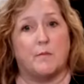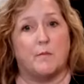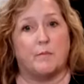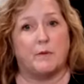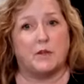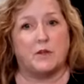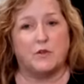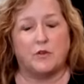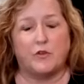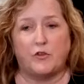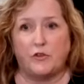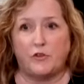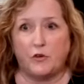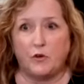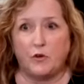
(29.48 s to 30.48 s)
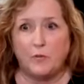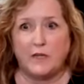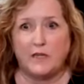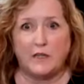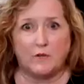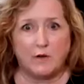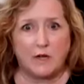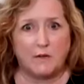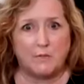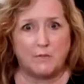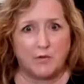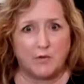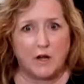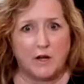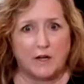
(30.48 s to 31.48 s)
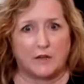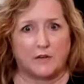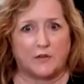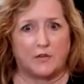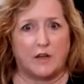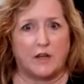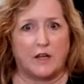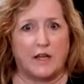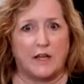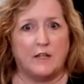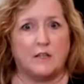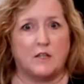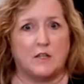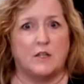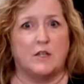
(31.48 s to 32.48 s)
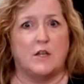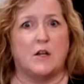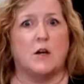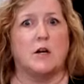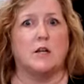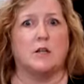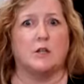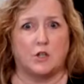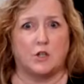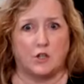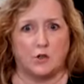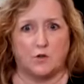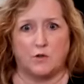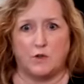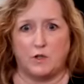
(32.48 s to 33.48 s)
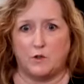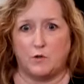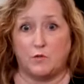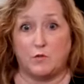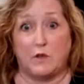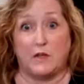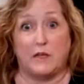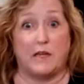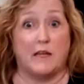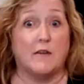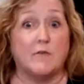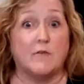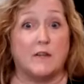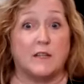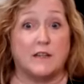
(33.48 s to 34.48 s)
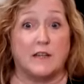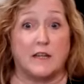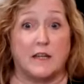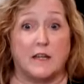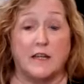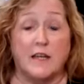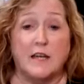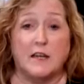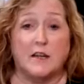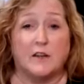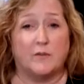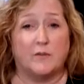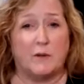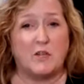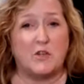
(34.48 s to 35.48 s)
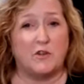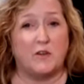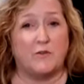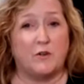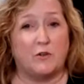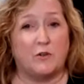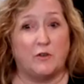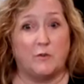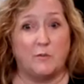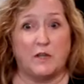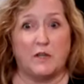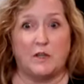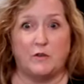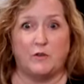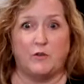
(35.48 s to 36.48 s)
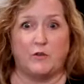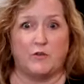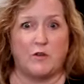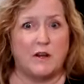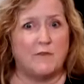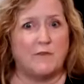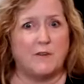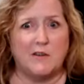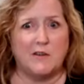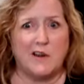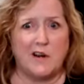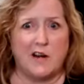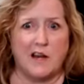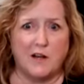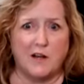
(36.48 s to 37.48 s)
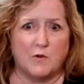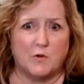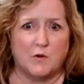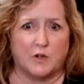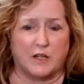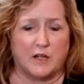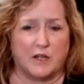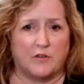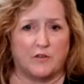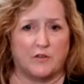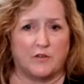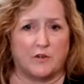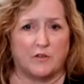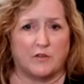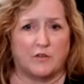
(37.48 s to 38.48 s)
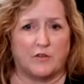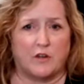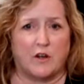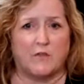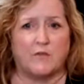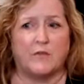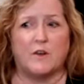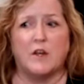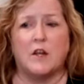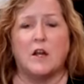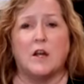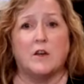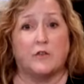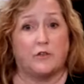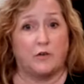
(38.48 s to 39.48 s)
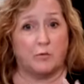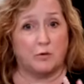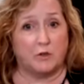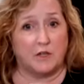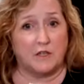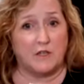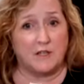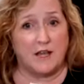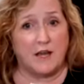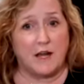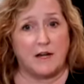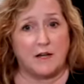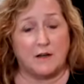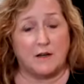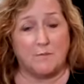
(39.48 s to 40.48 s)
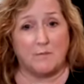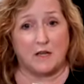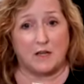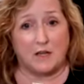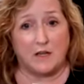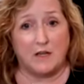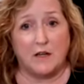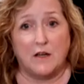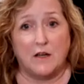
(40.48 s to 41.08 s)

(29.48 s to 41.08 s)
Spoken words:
But there's so many great products. I hate to not show you everything, especially if you're somebody who's trying to figure out how to organize their stuff. So we'll get to that in a minute.